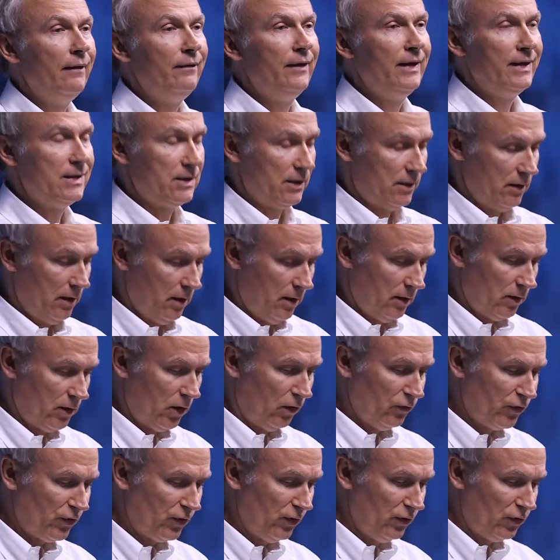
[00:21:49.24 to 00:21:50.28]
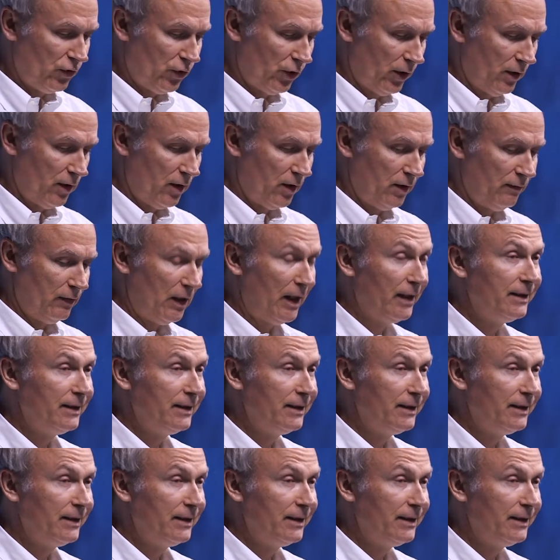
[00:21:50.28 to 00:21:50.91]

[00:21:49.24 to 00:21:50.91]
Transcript: And this constant churn of